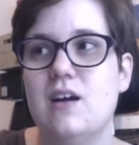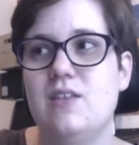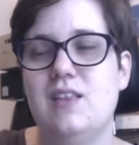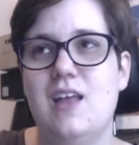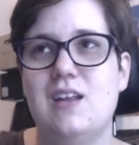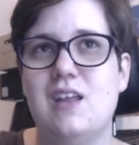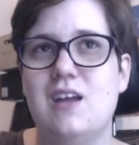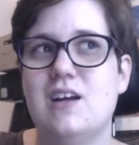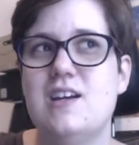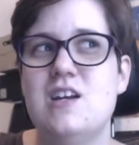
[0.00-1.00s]
I think they had like
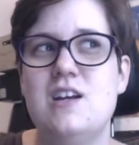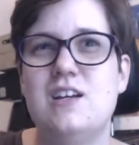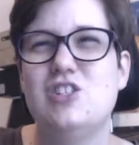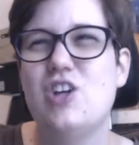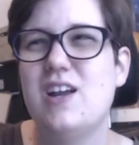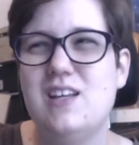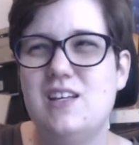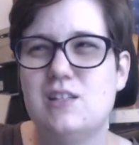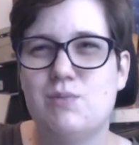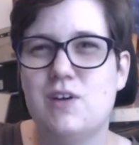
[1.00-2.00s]
a
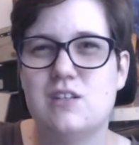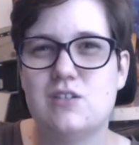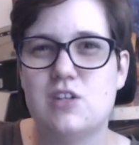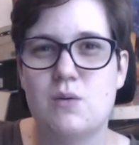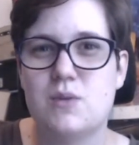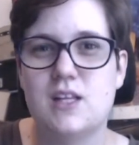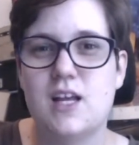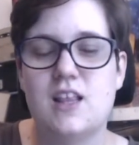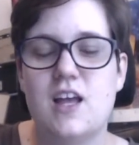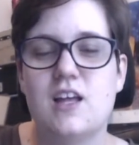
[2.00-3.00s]
Chinese place or something
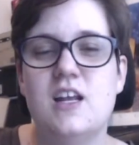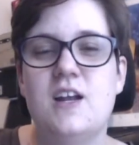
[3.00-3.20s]
like that.